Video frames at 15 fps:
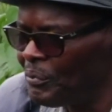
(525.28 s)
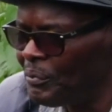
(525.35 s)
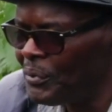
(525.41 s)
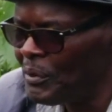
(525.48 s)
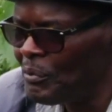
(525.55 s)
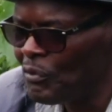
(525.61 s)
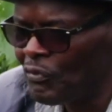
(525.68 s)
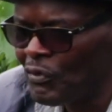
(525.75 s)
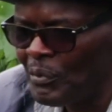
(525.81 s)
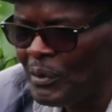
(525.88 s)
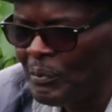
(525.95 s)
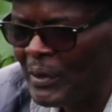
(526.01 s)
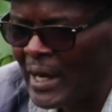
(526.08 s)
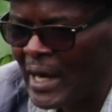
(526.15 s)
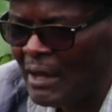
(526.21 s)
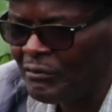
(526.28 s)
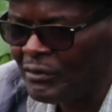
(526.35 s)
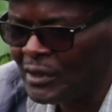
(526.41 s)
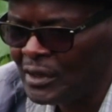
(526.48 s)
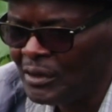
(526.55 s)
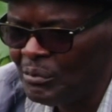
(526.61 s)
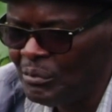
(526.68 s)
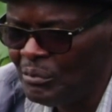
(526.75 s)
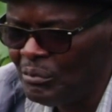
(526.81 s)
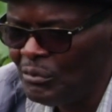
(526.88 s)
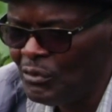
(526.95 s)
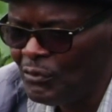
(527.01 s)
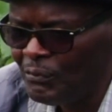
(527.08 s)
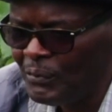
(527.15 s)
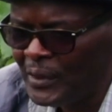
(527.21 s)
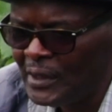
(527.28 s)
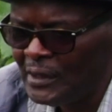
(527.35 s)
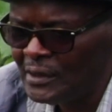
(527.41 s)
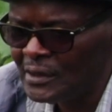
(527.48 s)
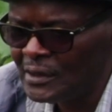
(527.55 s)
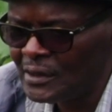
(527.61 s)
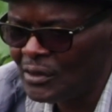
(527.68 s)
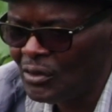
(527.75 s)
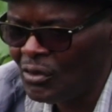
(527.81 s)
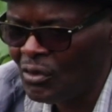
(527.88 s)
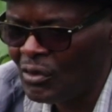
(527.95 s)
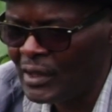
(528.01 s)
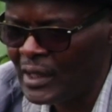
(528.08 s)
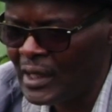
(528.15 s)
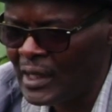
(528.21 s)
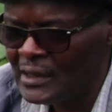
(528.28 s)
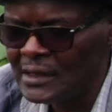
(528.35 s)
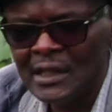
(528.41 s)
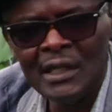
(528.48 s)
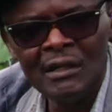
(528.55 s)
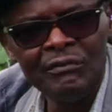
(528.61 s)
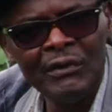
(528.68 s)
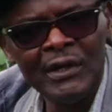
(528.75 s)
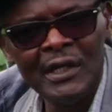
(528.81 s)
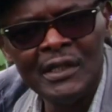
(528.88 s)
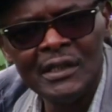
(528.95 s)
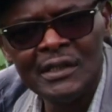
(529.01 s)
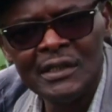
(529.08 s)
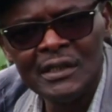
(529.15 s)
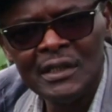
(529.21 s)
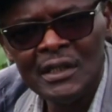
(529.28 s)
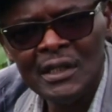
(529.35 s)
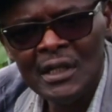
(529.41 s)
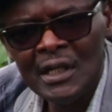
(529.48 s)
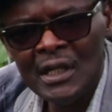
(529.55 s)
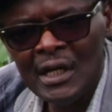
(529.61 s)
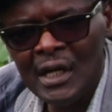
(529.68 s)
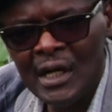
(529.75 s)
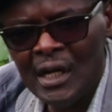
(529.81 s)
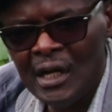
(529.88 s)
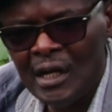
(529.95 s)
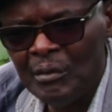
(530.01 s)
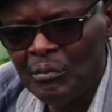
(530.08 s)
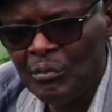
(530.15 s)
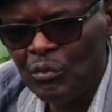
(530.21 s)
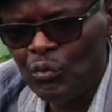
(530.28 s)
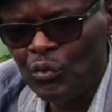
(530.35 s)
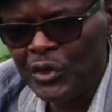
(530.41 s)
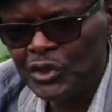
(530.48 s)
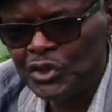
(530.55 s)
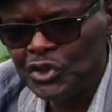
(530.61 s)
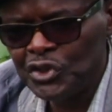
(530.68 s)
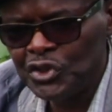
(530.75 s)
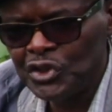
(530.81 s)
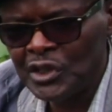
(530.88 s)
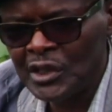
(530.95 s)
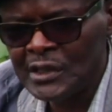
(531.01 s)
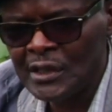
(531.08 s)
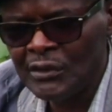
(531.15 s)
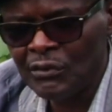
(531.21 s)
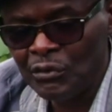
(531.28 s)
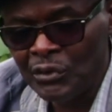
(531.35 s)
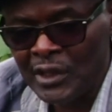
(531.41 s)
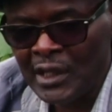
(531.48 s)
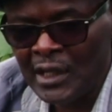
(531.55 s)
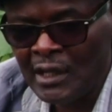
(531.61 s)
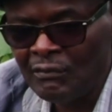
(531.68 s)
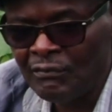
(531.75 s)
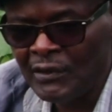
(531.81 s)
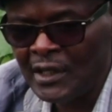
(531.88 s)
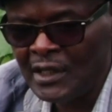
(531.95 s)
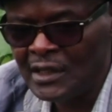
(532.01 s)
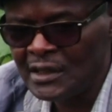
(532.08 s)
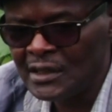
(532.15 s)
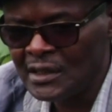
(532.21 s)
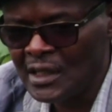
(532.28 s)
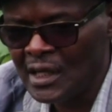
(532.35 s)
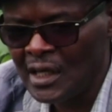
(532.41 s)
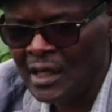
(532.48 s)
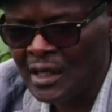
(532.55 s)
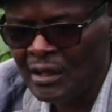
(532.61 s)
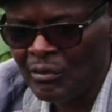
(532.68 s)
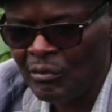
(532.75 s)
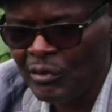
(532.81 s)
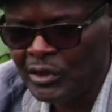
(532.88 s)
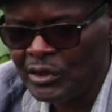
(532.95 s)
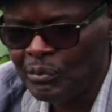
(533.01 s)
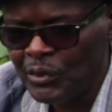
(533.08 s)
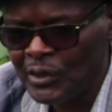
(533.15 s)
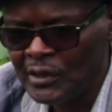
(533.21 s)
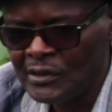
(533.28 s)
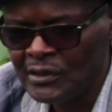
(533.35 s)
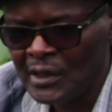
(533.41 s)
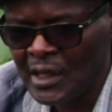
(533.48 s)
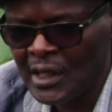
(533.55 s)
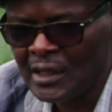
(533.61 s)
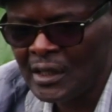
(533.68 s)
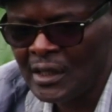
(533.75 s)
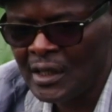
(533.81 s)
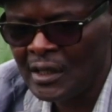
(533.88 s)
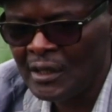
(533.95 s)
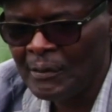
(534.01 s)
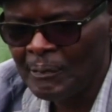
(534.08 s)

people from the Pan-African movement organize an event, which is a 3-day event, which brings together